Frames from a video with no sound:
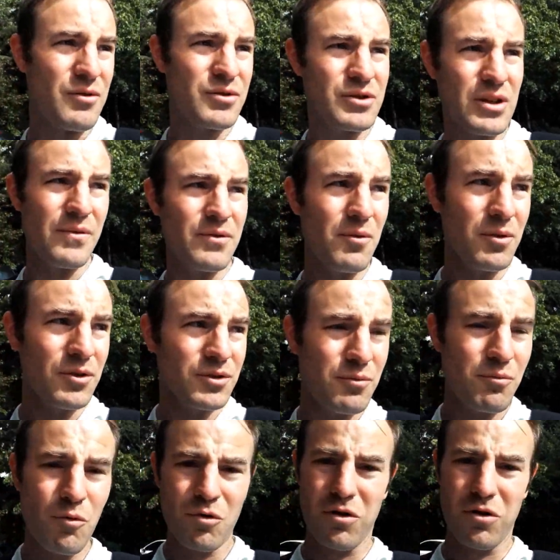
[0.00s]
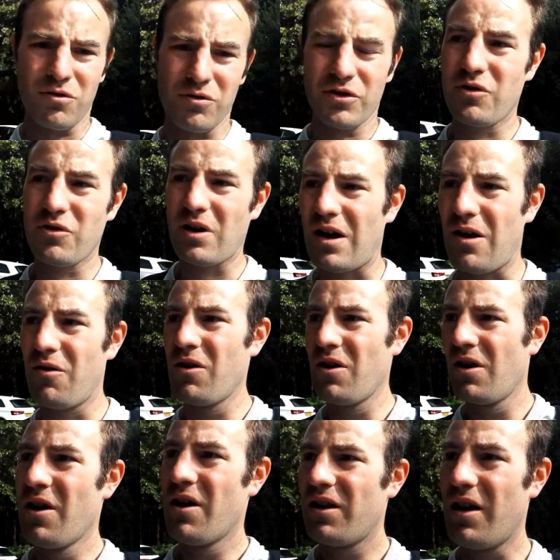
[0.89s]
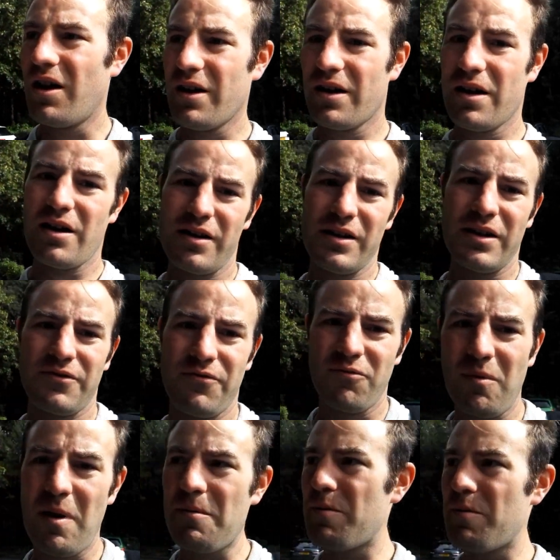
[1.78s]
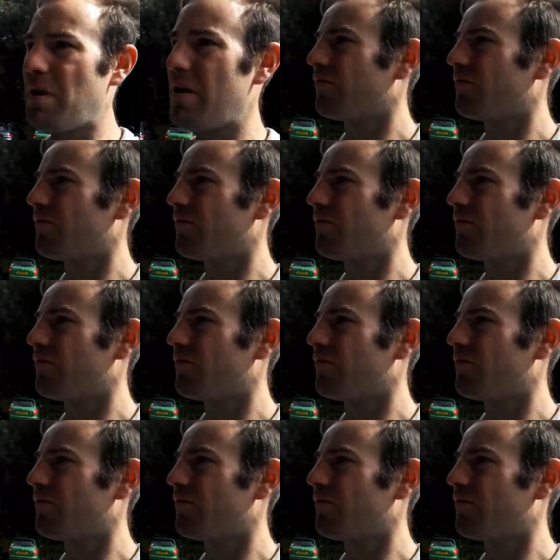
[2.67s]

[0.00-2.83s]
So if you want to walk along the trail like I did, from where we were